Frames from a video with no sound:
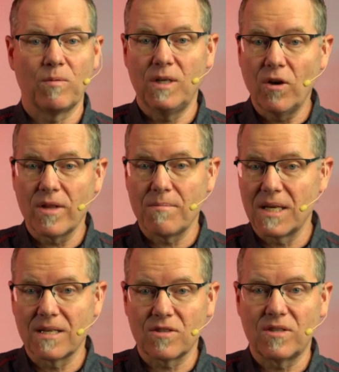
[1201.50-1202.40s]
We know that
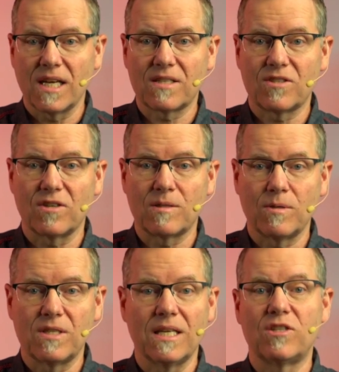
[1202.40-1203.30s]
because our text starts by
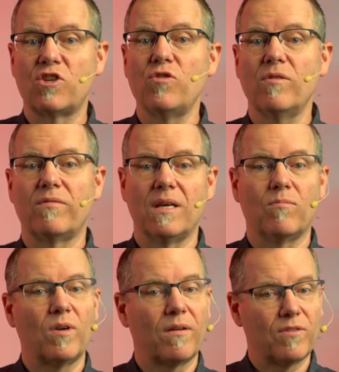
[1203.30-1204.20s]
saying two of
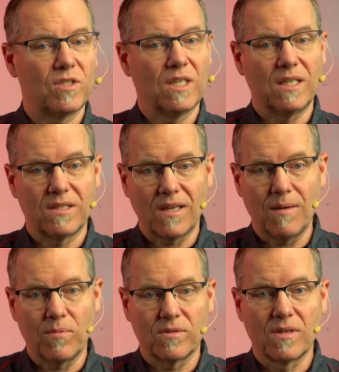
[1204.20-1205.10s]
them, referencing
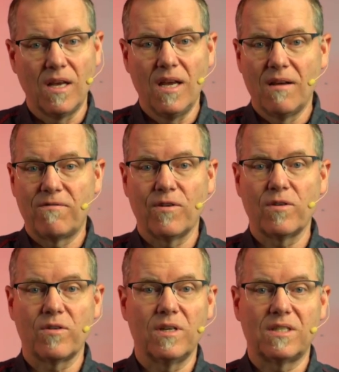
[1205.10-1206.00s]
disciples.
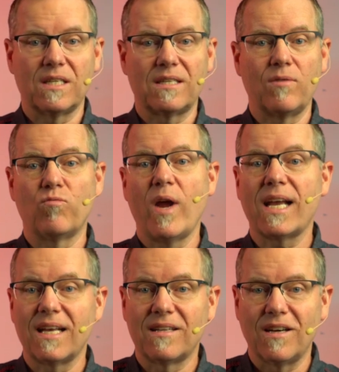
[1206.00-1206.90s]
Further, it says they
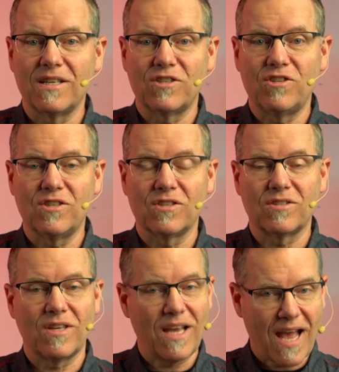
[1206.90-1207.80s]
recognized Jesus,
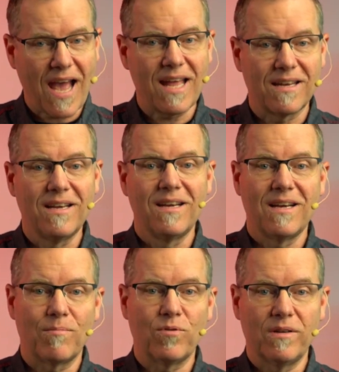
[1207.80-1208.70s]
they had
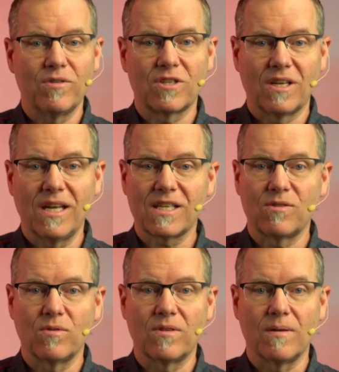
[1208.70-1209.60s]
a previous
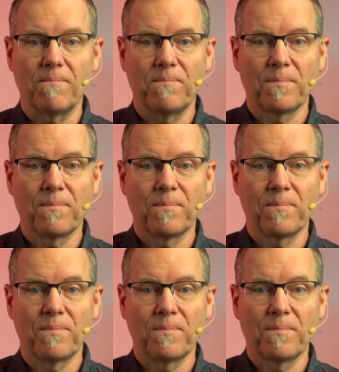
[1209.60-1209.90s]
connection with him.